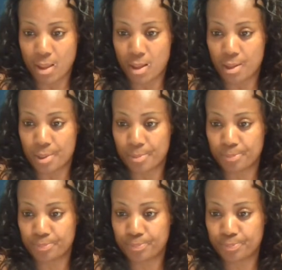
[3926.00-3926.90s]

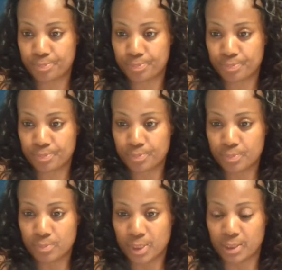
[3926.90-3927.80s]

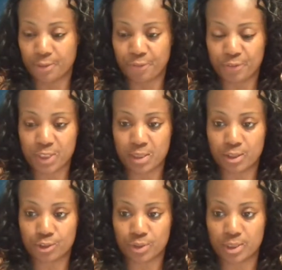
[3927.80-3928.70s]
And the
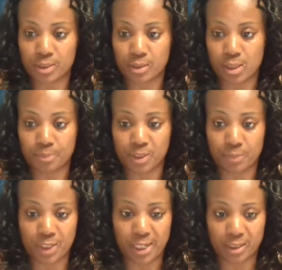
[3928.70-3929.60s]
$1,500 is
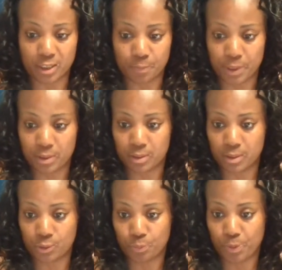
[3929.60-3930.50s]
something I can split
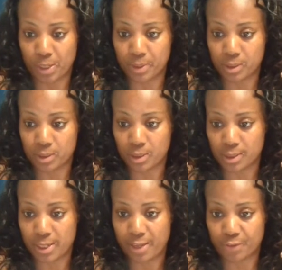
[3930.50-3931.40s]
into two payments. It
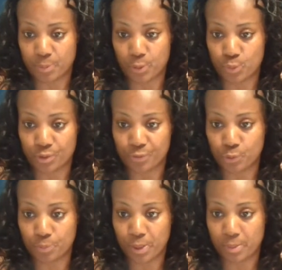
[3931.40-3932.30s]
doesn't have to be one
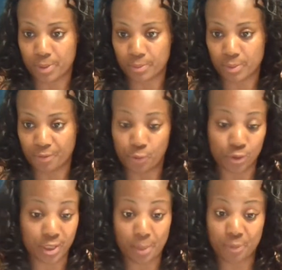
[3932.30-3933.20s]
full payment. Of
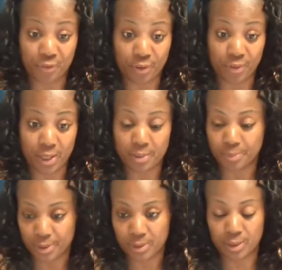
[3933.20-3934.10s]
course, I prefer that,
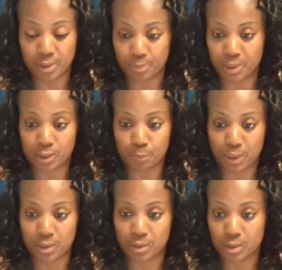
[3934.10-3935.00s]
but it could be
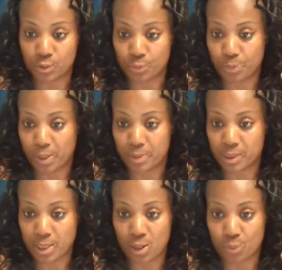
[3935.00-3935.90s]
split into two
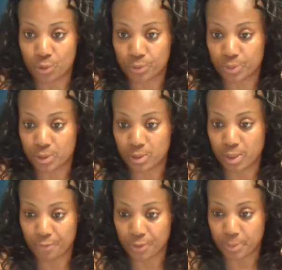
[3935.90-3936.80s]
payments. I'll work with
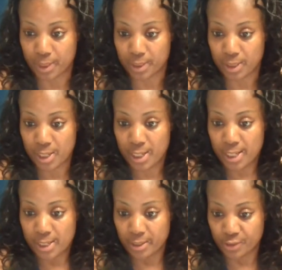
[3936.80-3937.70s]
everybody
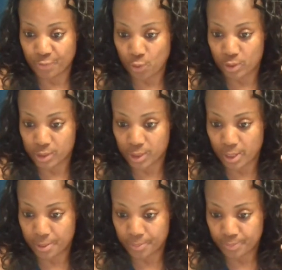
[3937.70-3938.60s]
as far as
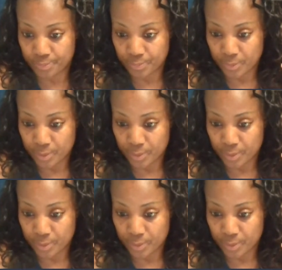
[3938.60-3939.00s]
that.